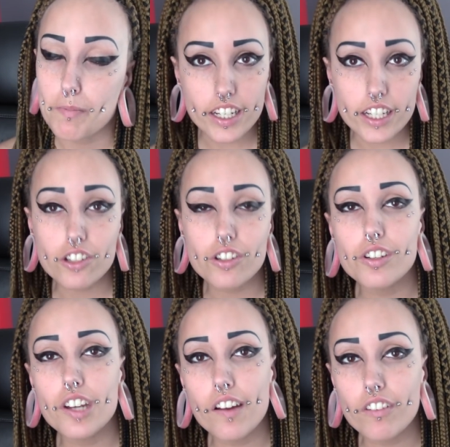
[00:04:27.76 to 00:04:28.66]
It should
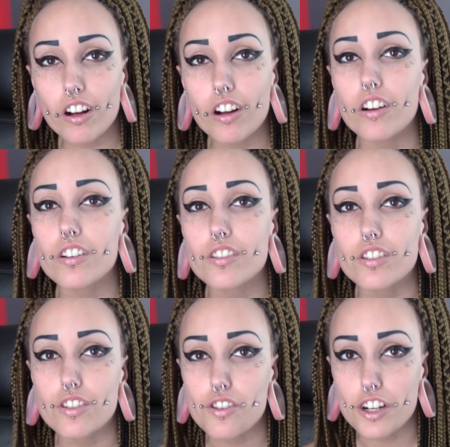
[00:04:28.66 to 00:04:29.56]
never hurt
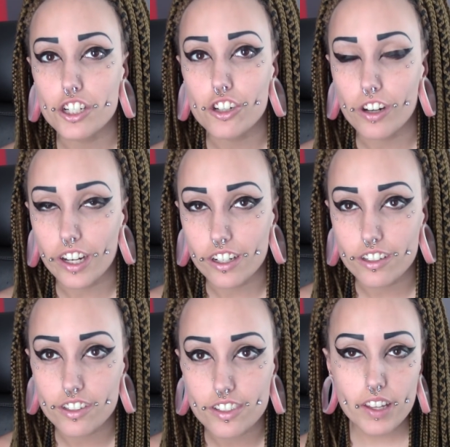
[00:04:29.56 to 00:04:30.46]
to stretch your
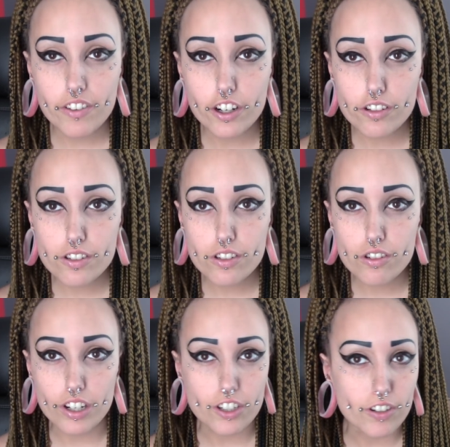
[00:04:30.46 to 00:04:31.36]
ears. If it hurts to
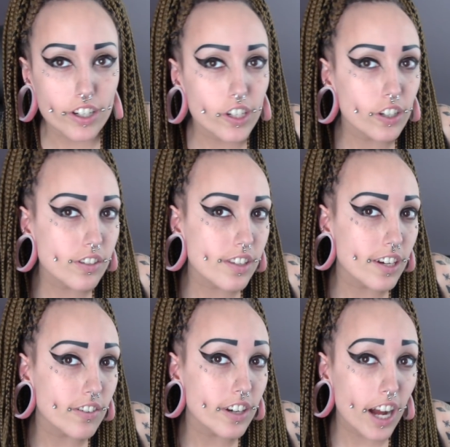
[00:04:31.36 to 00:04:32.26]
stretch your ears,
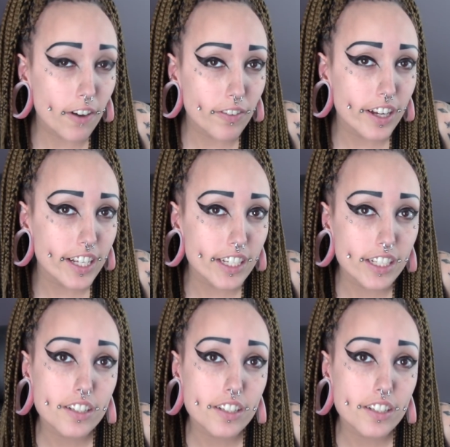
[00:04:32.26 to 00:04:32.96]
they're not ready.